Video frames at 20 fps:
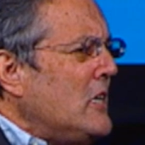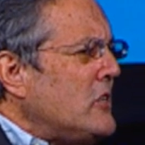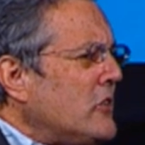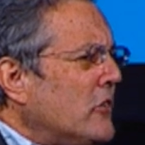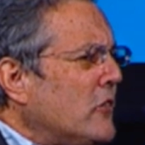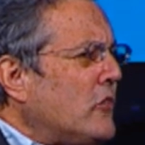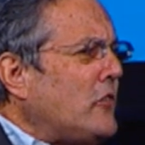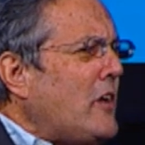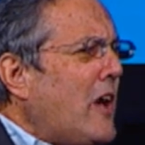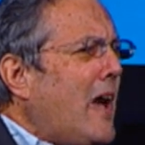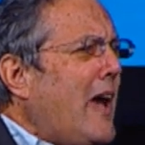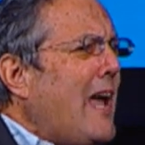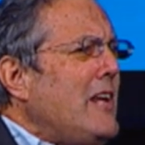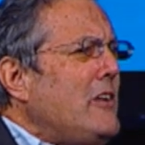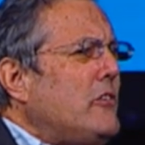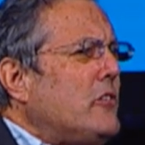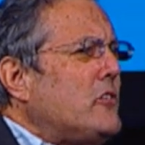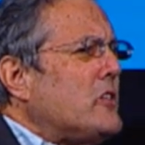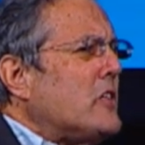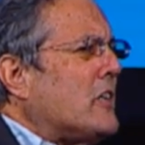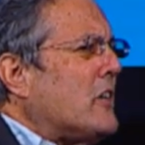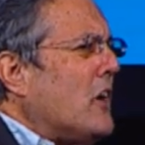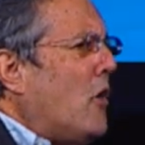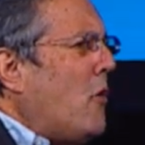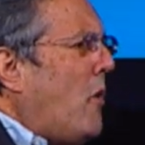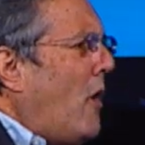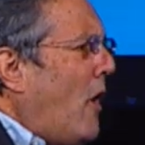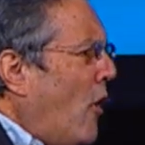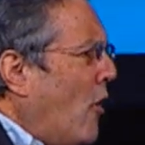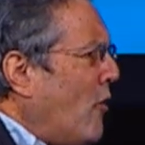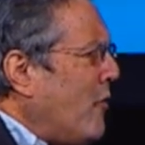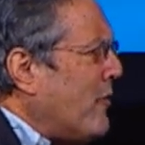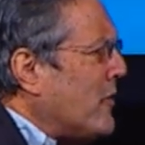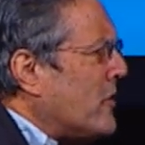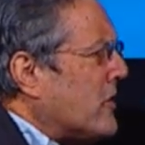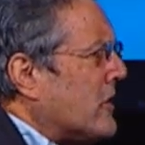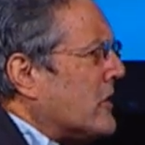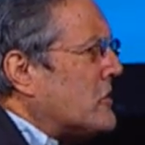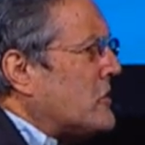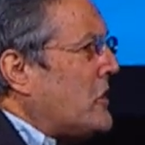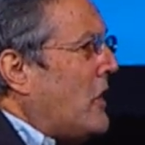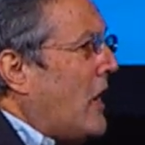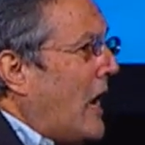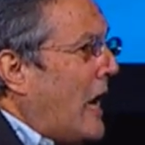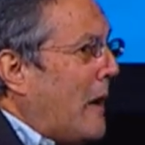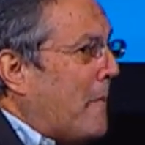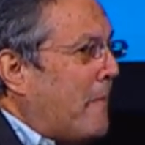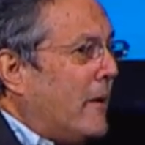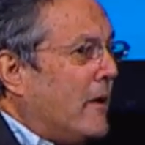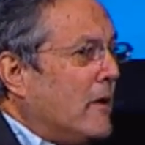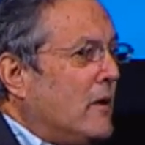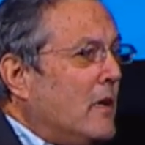decides to go over the top.